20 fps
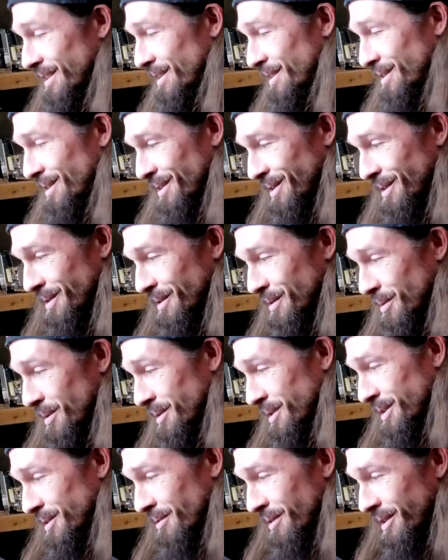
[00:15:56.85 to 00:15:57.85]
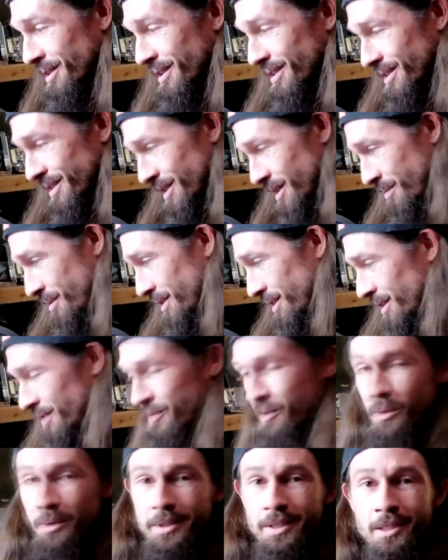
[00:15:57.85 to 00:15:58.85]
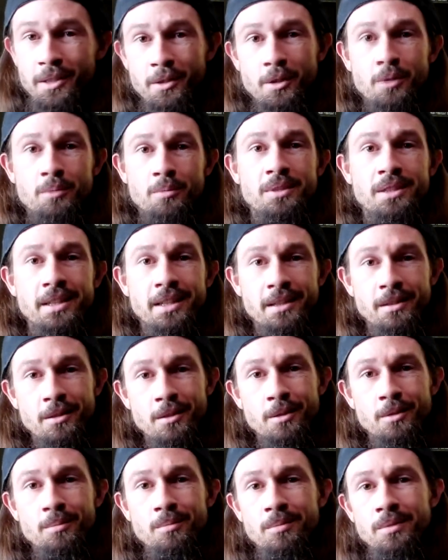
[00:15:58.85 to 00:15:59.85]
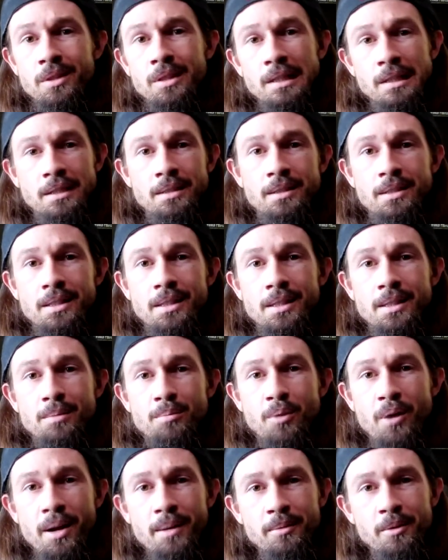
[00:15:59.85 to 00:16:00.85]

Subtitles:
So especially running something like folding at home, setting at home, prime